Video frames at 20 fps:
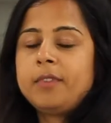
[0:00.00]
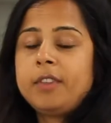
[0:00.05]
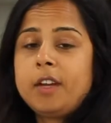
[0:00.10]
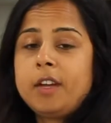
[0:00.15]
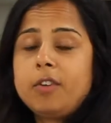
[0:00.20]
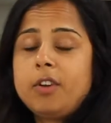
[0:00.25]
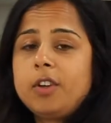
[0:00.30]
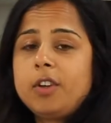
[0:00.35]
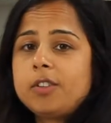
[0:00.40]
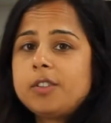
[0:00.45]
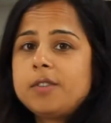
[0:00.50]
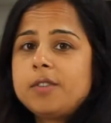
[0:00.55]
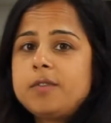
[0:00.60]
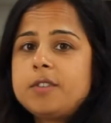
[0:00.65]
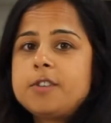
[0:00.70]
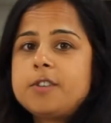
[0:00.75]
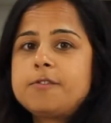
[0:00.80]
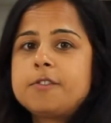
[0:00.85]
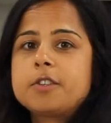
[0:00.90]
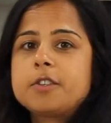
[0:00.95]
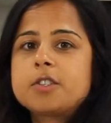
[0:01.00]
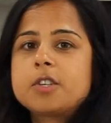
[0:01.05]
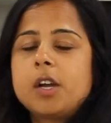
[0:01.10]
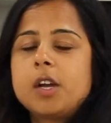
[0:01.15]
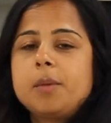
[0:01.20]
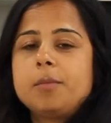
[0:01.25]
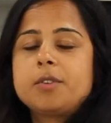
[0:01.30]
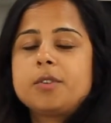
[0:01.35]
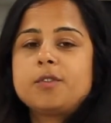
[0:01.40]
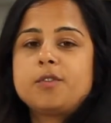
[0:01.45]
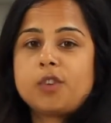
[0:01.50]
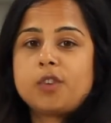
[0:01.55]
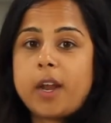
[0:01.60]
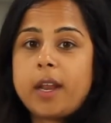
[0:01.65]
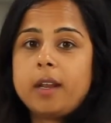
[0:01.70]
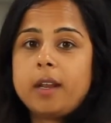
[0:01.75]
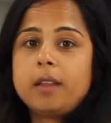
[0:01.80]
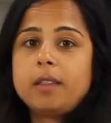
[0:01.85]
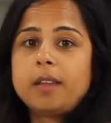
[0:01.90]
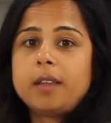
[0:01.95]
There are lots of different types of
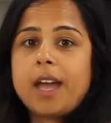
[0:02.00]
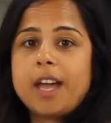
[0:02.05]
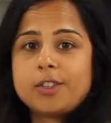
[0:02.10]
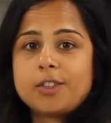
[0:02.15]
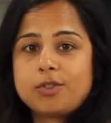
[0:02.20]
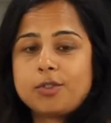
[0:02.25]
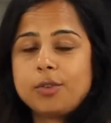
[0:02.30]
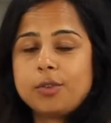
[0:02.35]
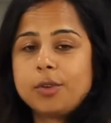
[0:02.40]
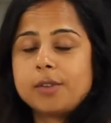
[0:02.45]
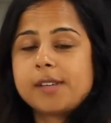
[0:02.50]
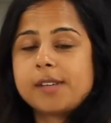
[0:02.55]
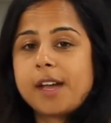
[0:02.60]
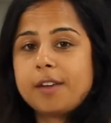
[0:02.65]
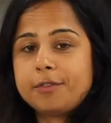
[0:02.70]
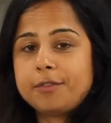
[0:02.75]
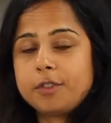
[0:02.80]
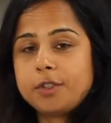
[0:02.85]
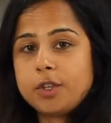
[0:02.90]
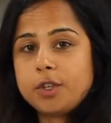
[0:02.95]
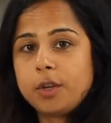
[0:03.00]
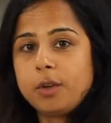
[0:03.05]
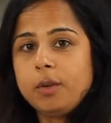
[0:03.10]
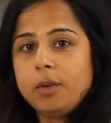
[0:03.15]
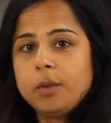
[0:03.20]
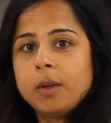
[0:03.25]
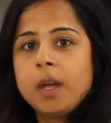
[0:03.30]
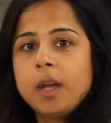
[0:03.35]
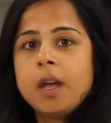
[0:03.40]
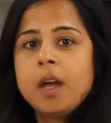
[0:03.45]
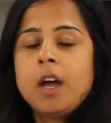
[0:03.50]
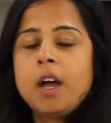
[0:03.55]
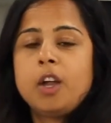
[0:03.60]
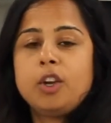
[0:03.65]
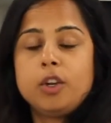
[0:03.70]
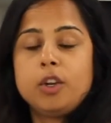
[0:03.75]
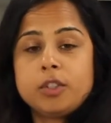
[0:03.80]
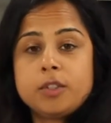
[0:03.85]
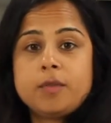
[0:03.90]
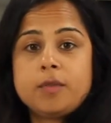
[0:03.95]
training that astronauts have to do. A
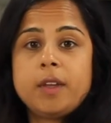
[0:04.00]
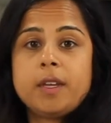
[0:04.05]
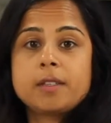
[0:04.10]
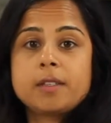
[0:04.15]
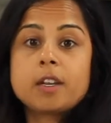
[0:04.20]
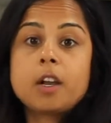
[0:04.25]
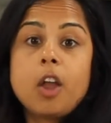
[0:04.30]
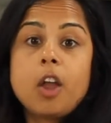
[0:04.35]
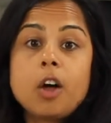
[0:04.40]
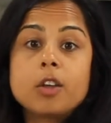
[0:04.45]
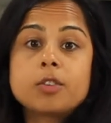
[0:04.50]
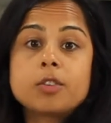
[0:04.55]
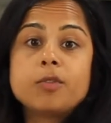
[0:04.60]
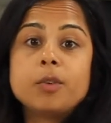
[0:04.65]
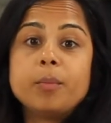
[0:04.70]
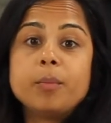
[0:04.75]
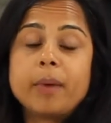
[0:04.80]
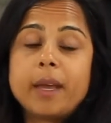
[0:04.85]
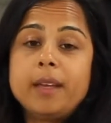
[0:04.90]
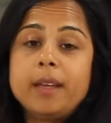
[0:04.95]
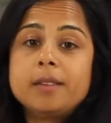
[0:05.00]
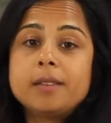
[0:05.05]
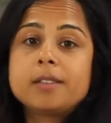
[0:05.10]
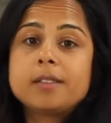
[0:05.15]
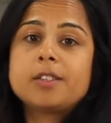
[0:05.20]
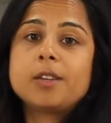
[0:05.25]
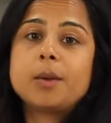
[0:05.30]
lot of it's classroom based,